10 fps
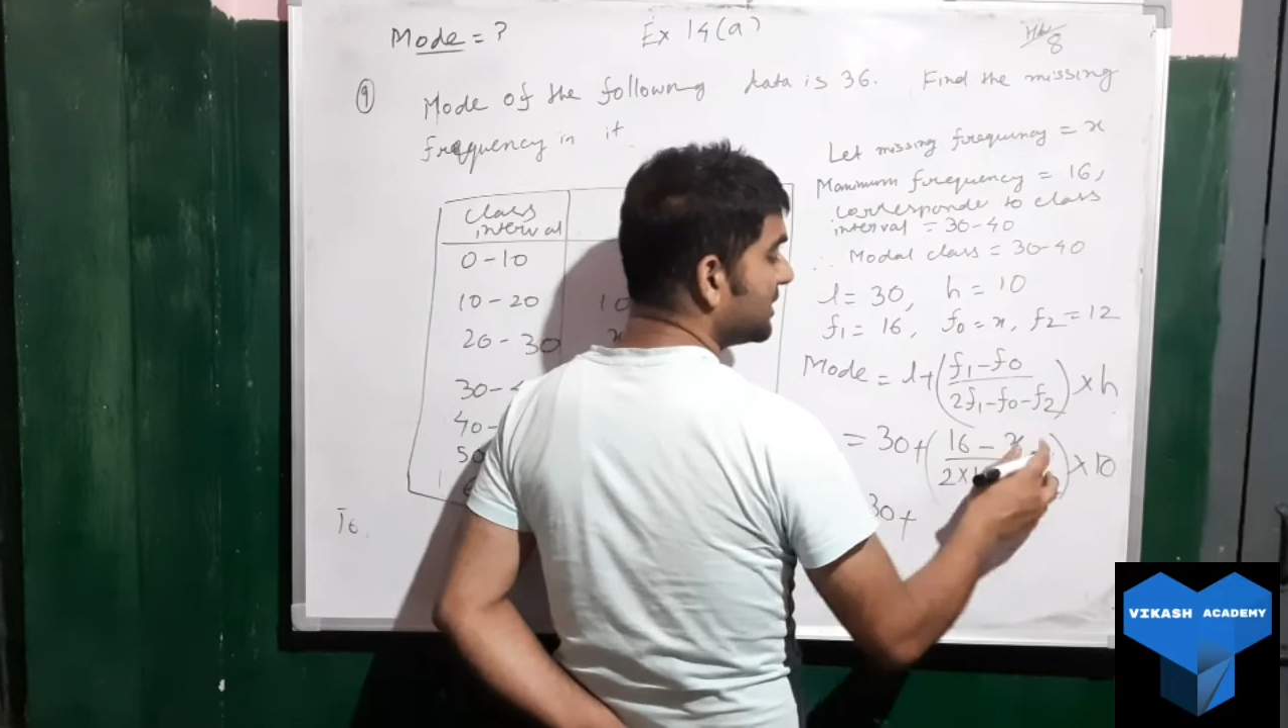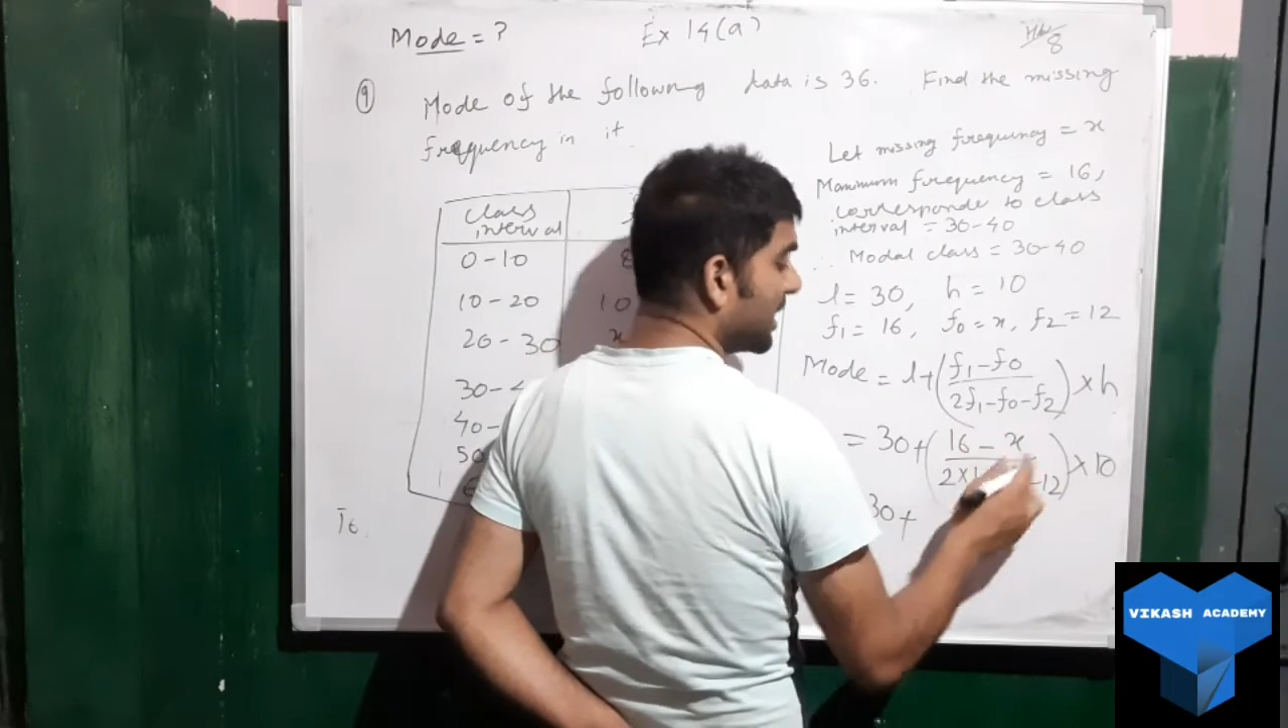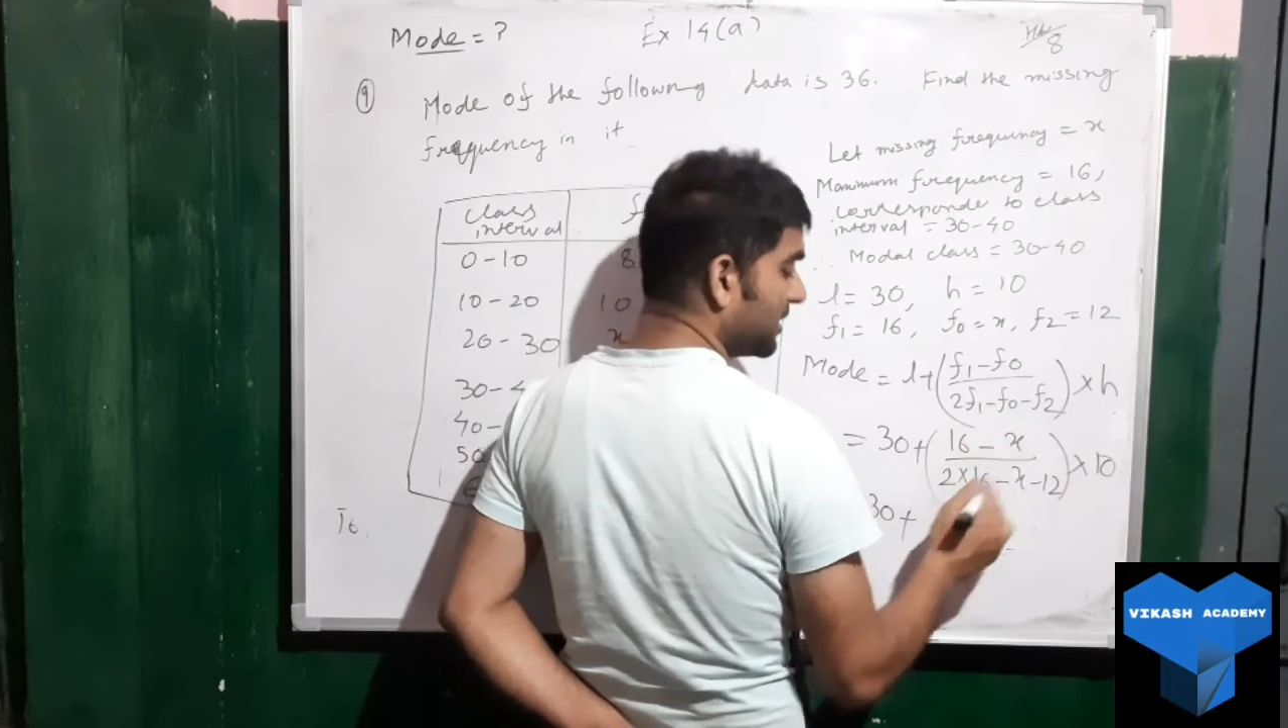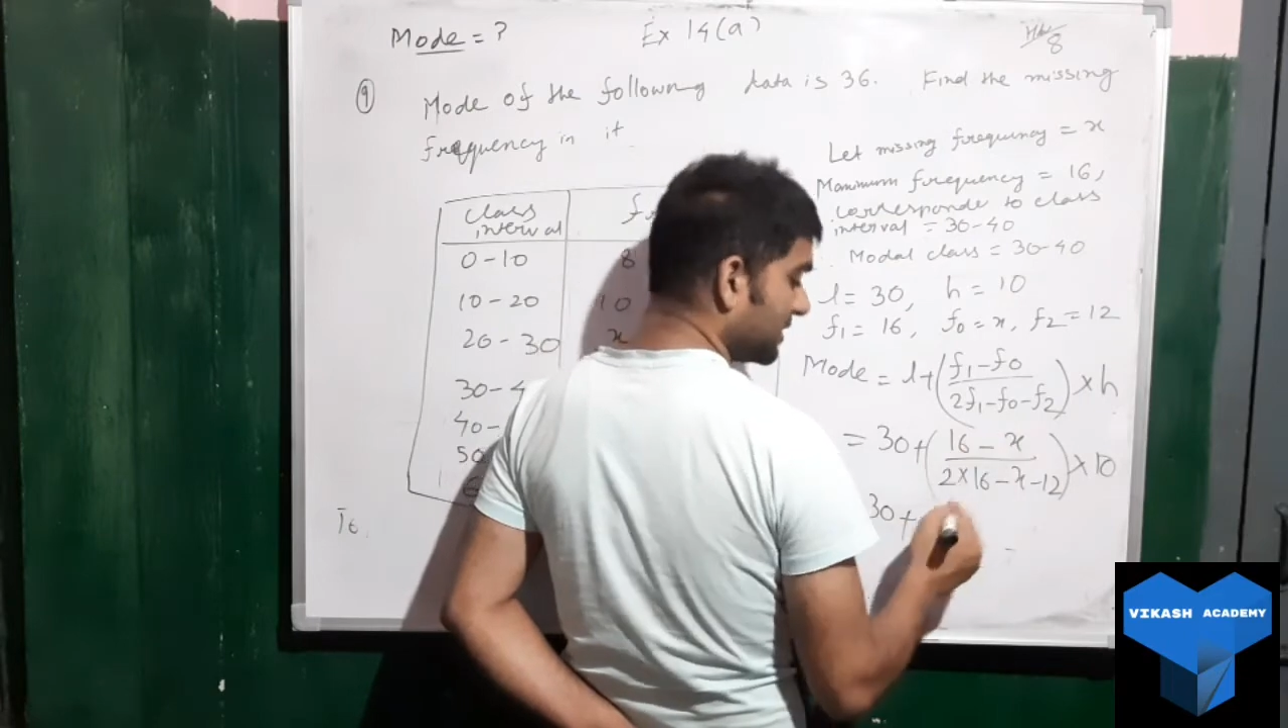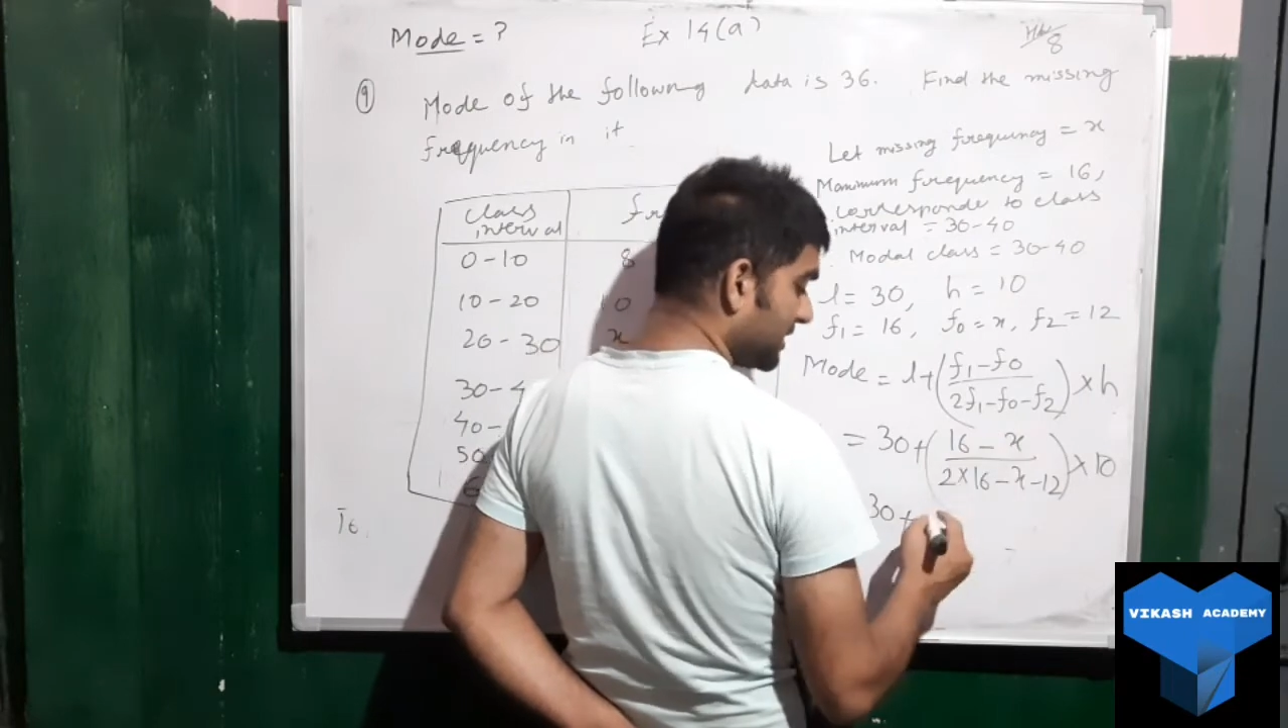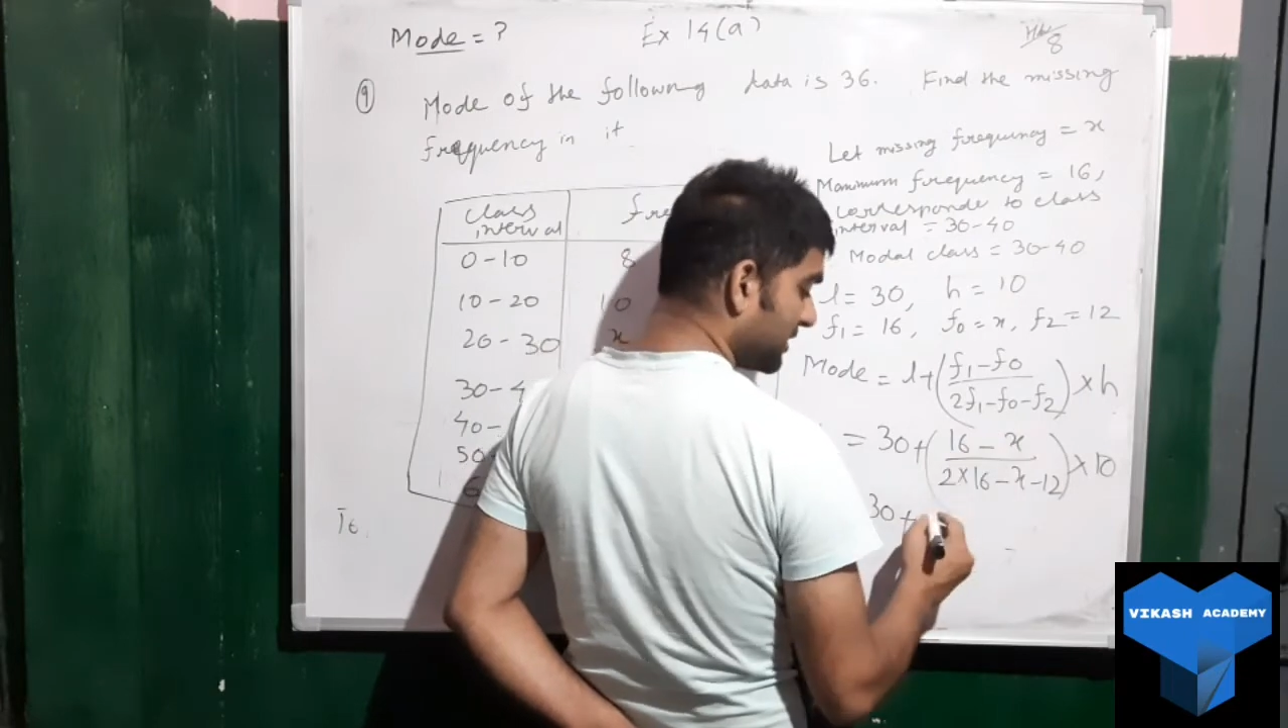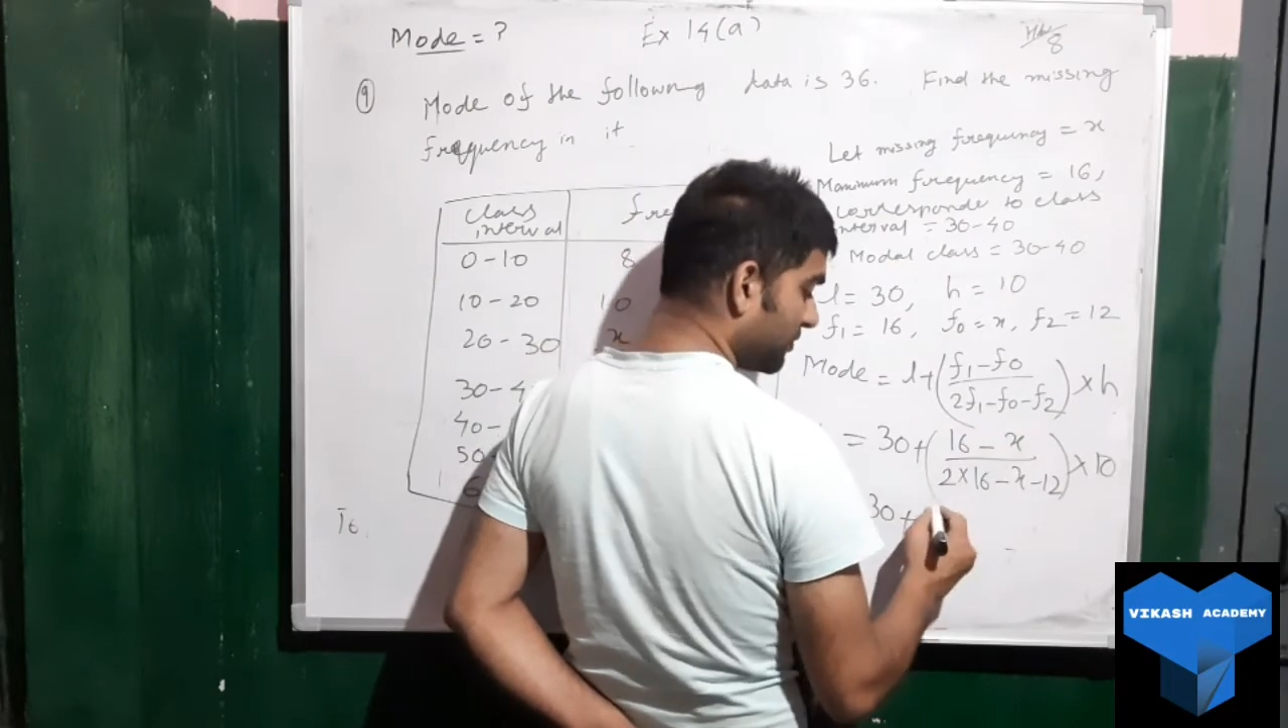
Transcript: minus X.